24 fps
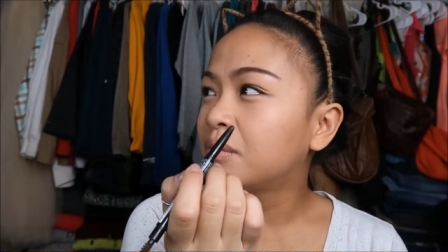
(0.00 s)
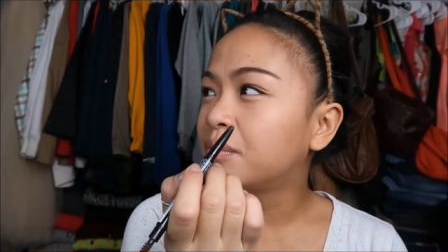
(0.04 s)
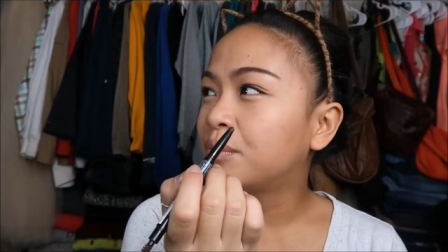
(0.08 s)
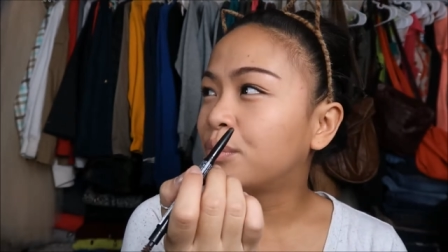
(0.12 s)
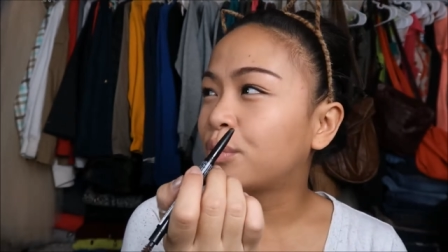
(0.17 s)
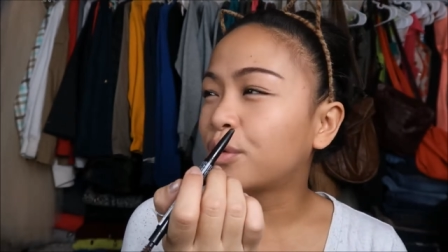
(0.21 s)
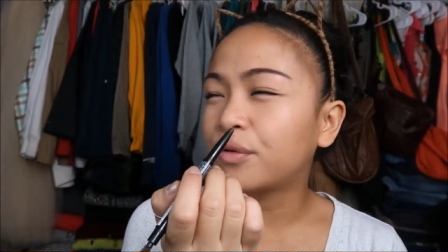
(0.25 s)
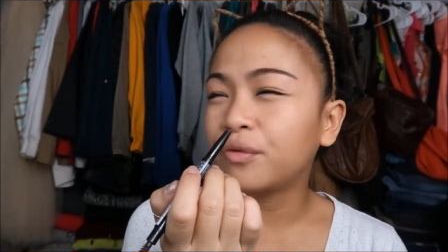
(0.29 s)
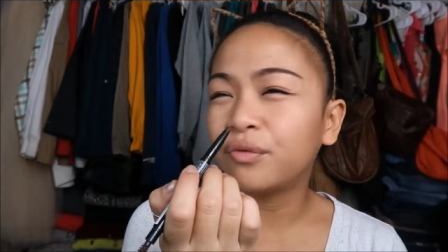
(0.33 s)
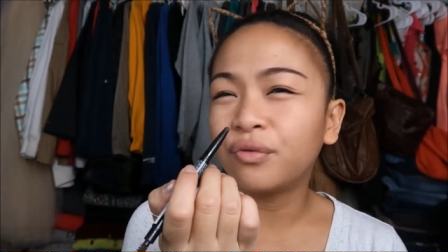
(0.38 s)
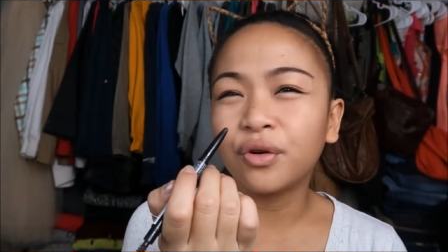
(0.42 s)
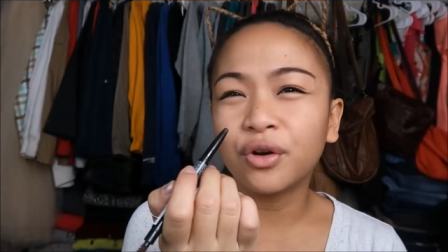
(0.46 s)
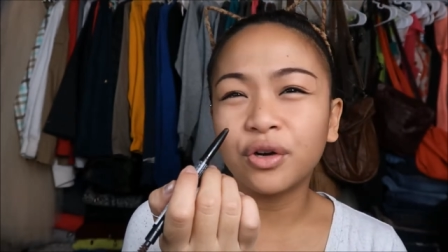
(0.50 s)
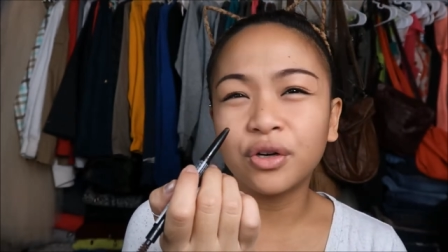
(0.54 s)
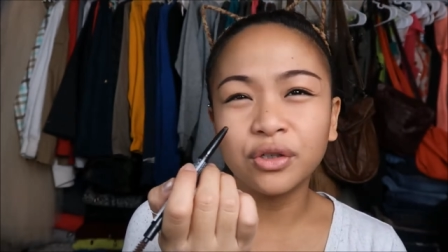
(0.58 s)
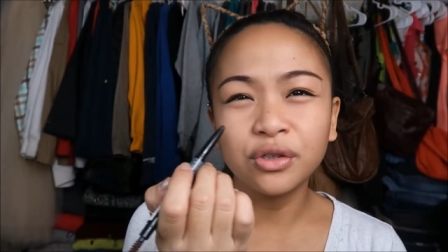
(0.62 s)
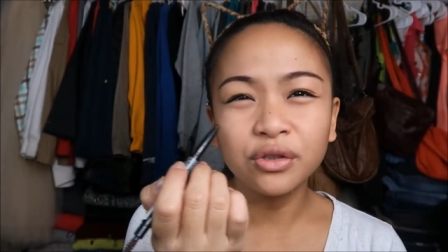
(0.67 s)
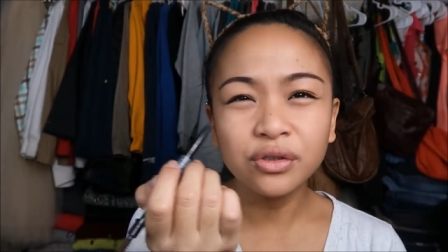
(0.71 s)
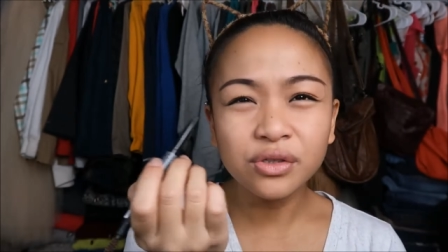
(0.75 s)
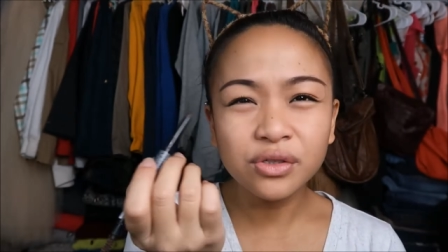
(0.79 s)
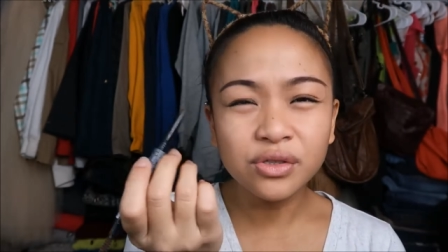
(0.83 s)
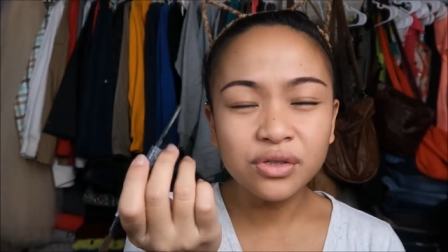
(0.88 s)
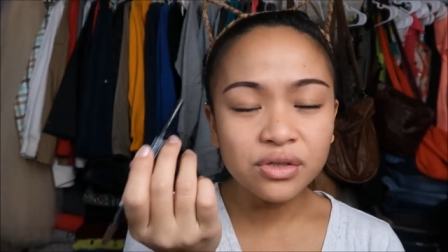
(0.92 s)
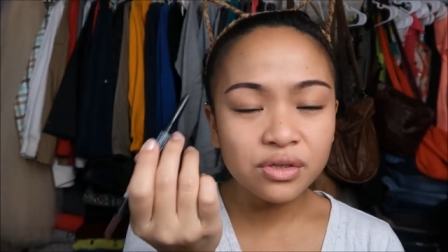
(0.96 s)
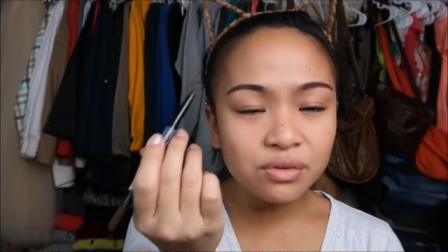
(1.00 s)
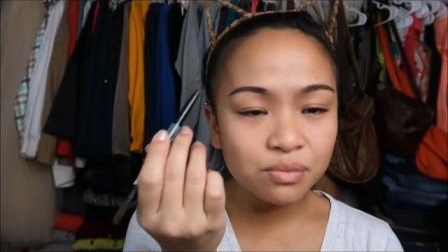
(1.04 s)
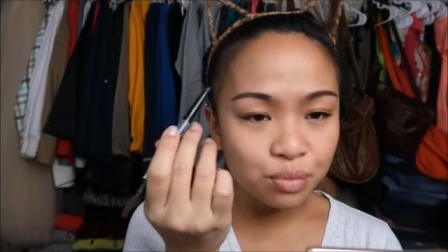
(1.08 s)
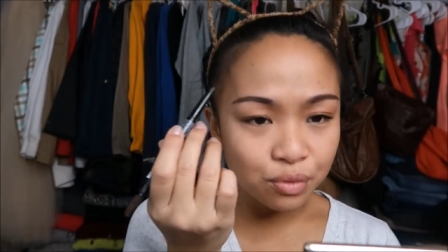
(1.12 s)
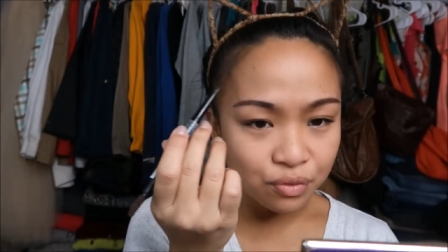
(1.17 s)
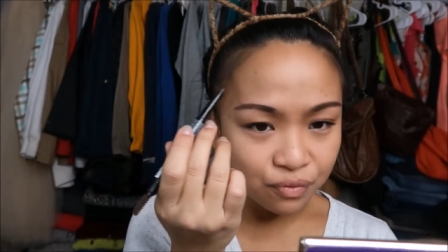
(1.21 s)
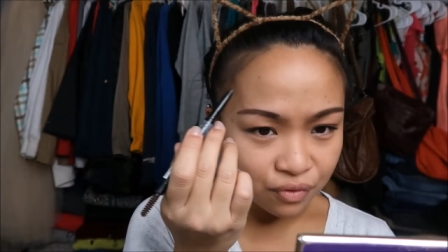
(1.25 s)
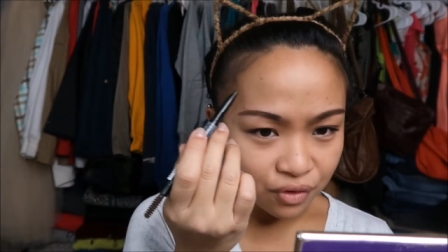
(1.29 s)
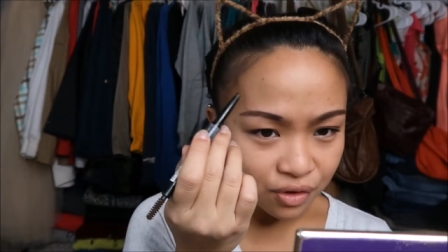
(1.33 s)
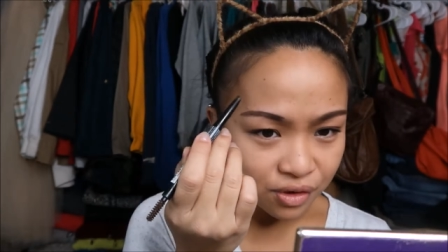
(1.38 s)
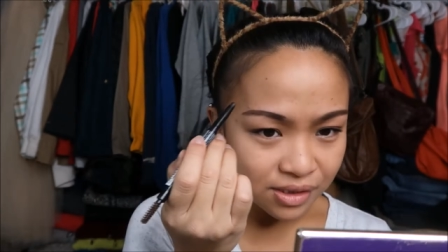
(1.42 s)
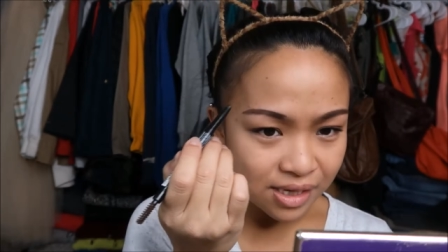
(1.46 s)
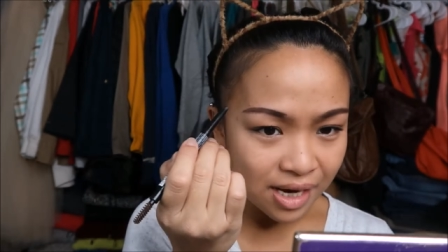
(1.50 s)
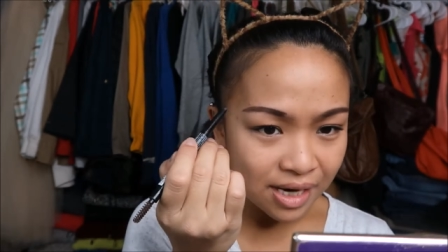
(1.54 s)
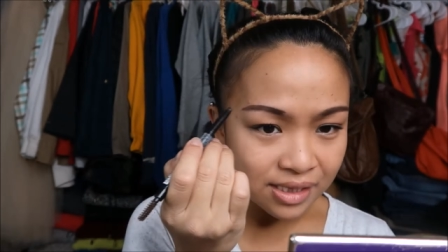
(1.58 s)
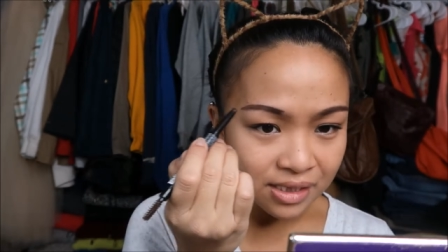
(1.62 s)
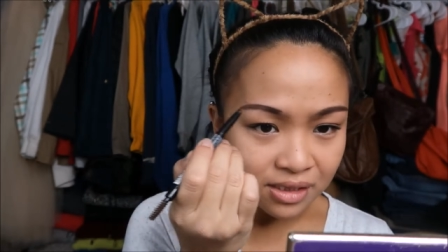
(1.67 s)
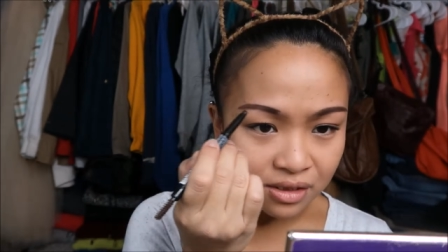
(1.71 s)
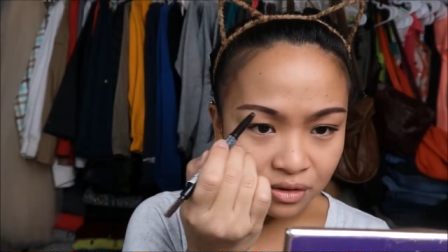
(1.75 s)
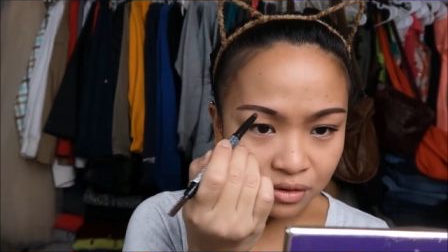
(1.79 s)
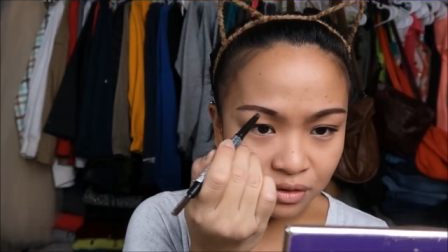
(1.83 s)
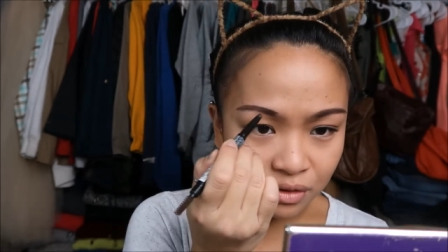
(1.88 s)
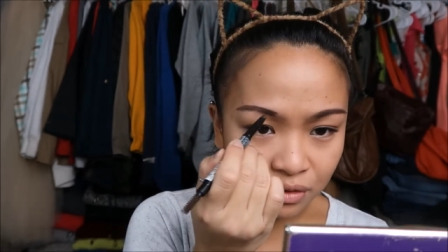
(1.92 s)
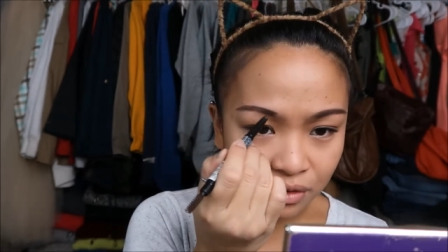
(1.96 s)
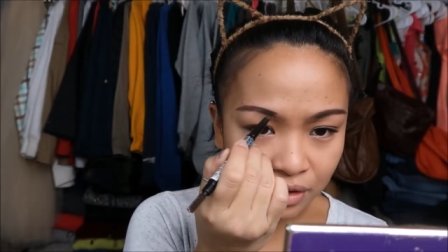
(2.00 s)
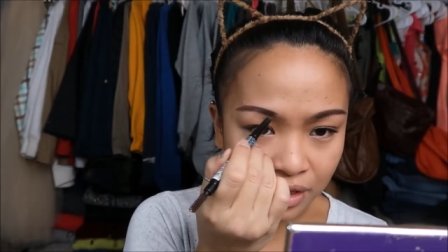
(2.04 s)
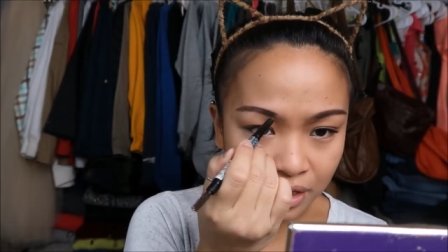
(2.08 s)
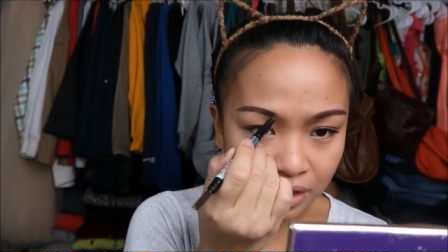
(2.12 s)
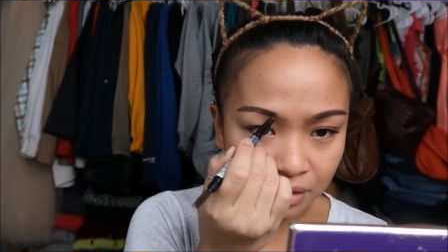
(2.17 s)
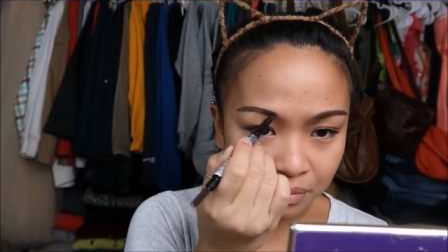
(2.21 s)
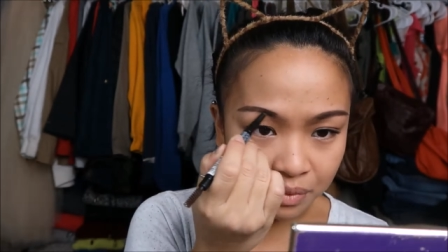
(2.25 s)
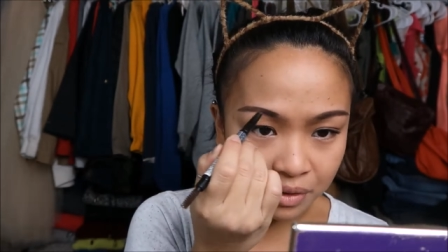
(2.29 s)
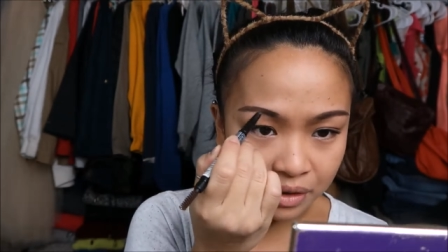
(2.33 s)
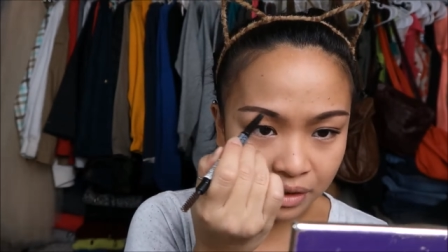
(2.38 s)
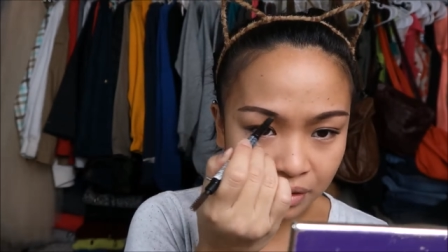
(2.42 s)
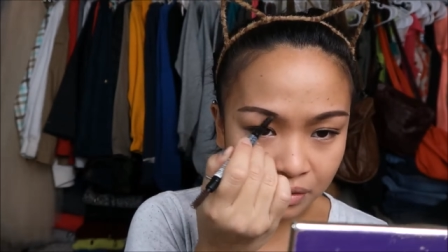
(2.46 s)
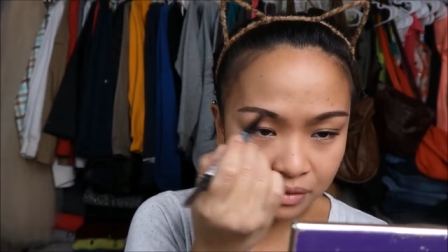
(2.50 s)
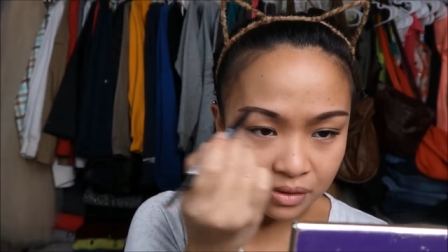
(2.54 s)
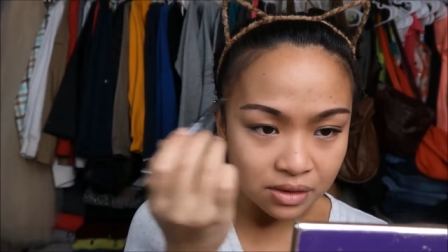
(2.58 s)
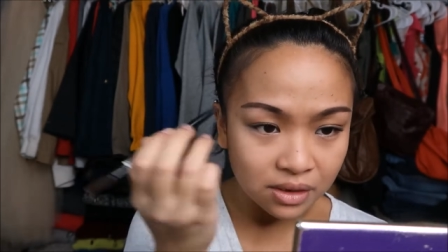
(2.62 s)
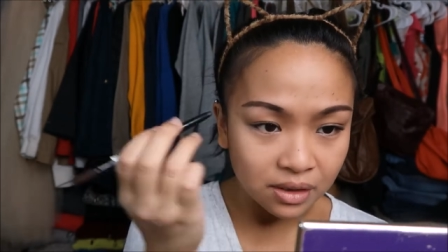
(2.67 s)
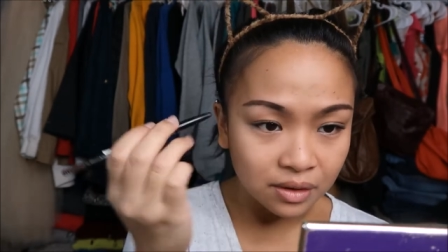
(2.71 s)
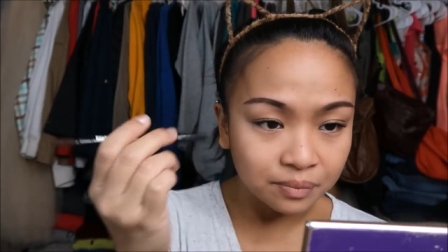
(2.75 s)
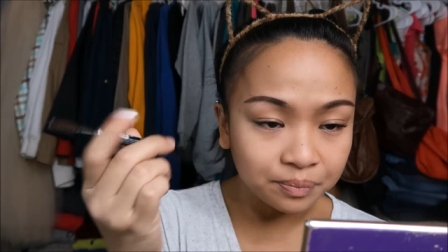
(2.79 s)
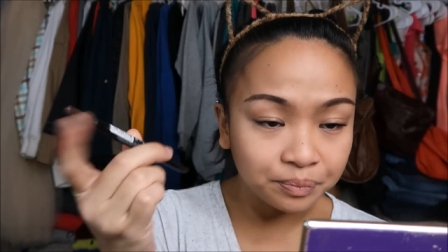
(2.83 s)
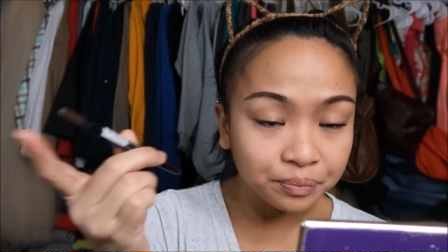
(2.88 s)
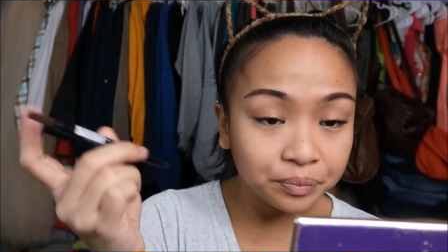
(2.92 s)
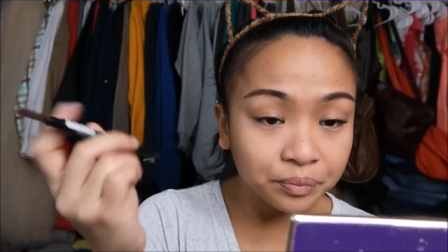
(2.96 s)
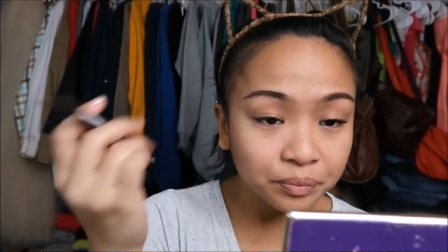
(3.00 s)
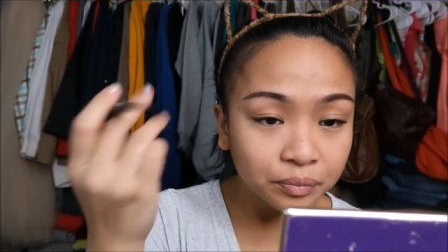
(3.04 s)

Braverns. I still don't know how to pronounce it.